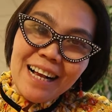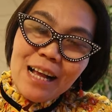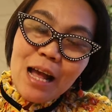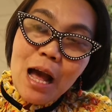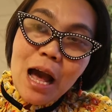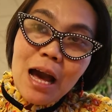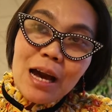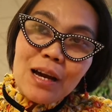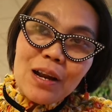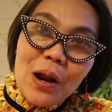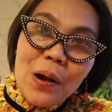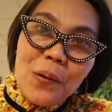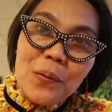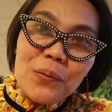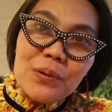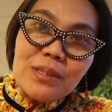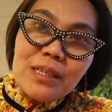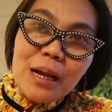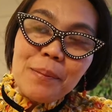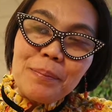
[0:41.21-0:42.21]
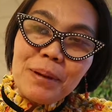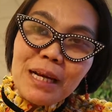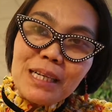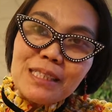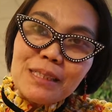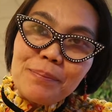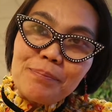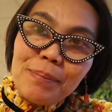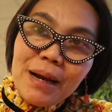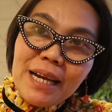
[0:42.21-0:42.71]
our story,
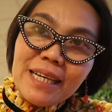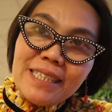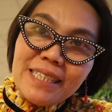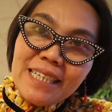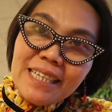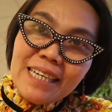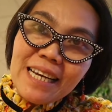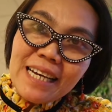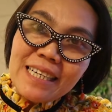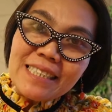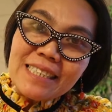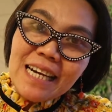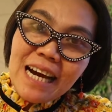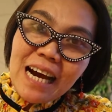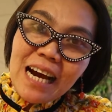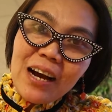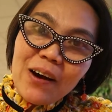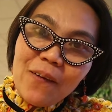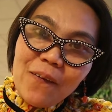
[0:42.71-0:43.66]
me and my husband.